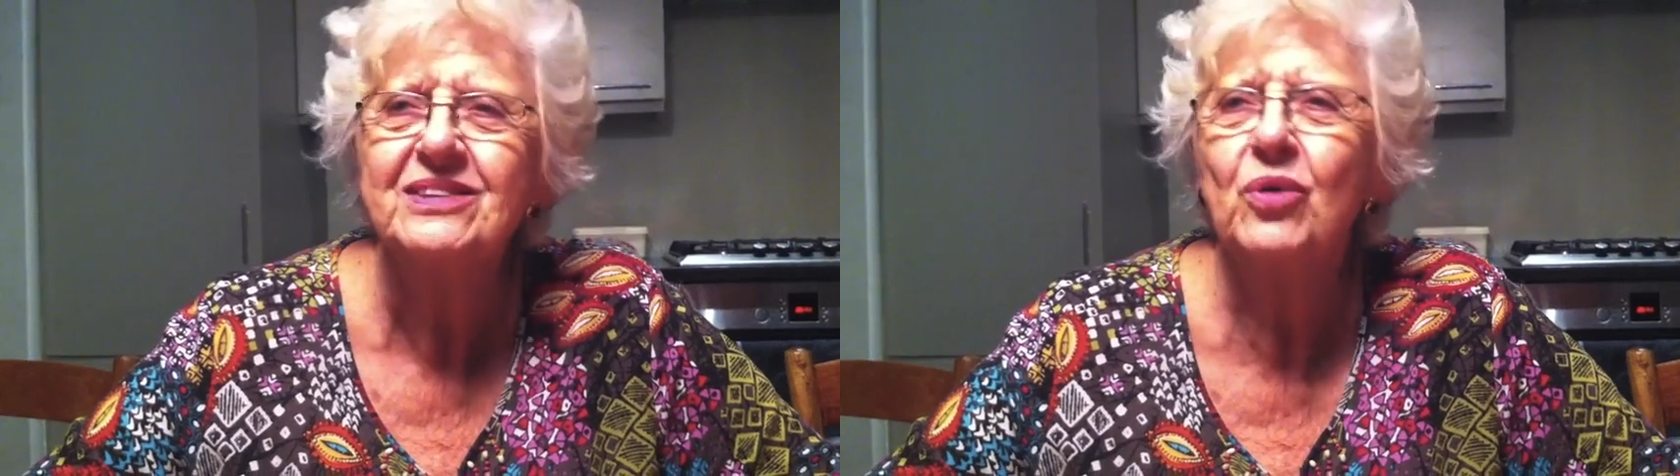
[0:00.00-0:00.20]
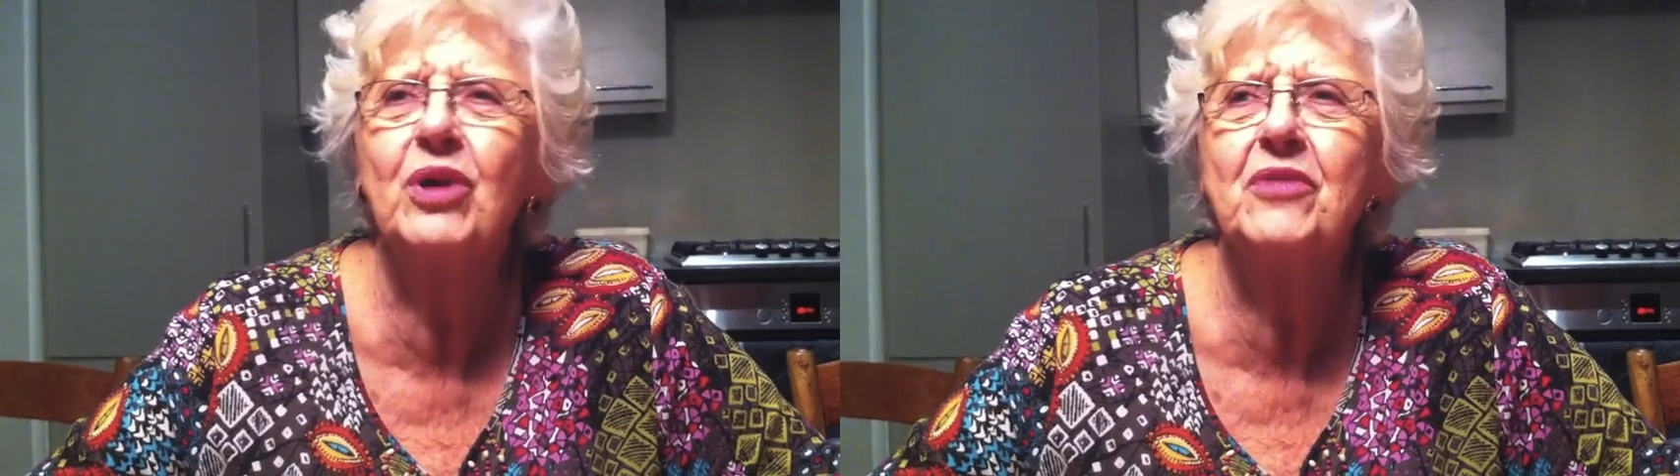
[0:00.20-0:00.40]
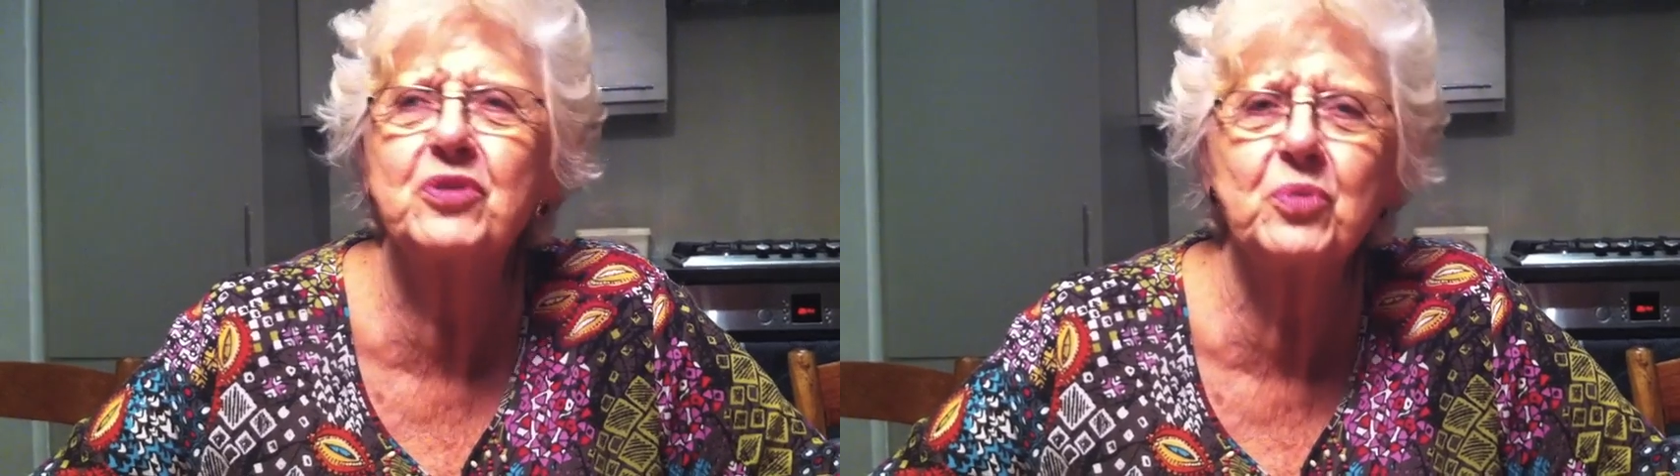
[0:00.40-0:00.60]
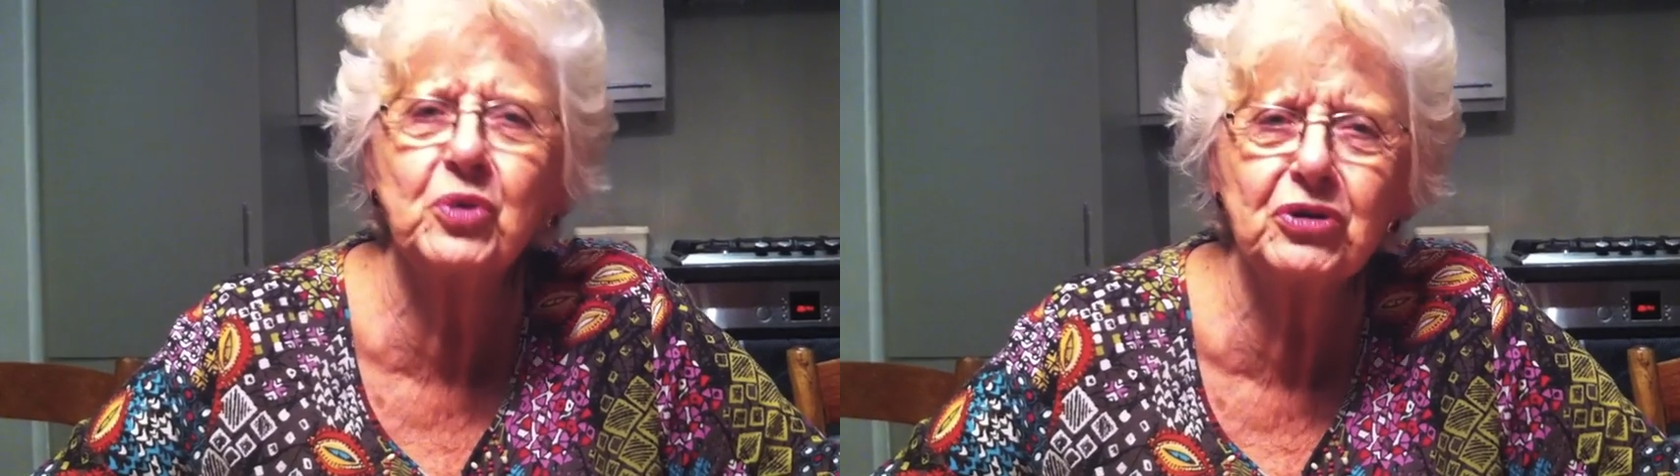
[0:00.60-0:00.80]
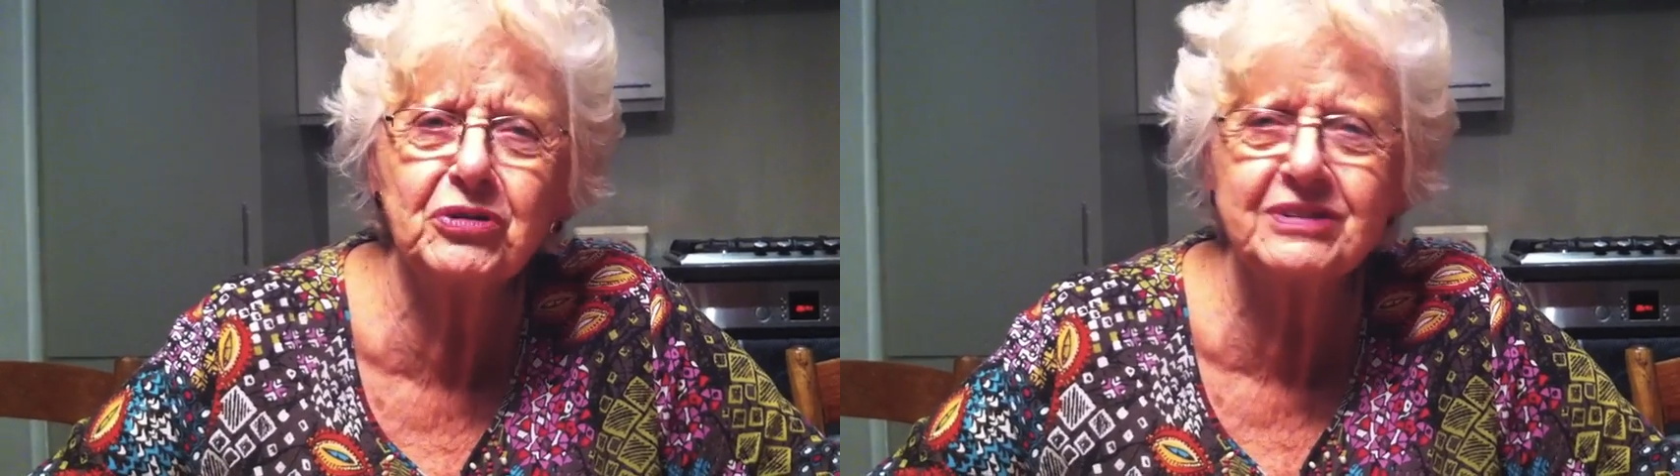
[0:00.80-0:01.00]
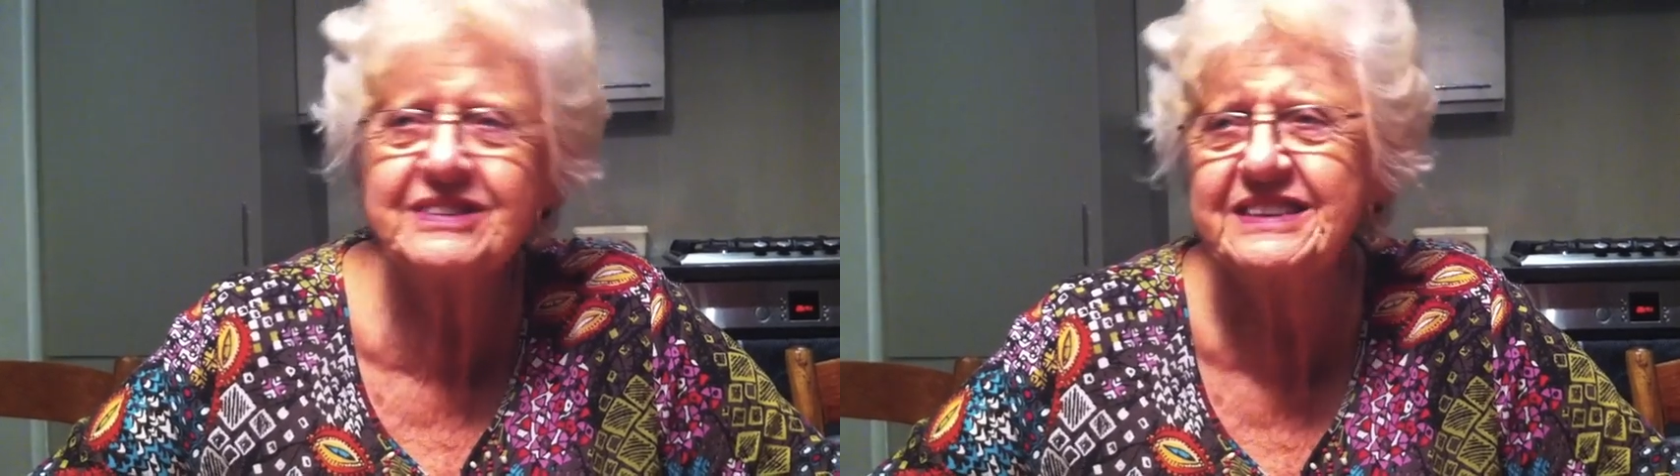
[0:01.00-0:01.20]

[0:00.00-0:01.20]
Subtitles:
all over the world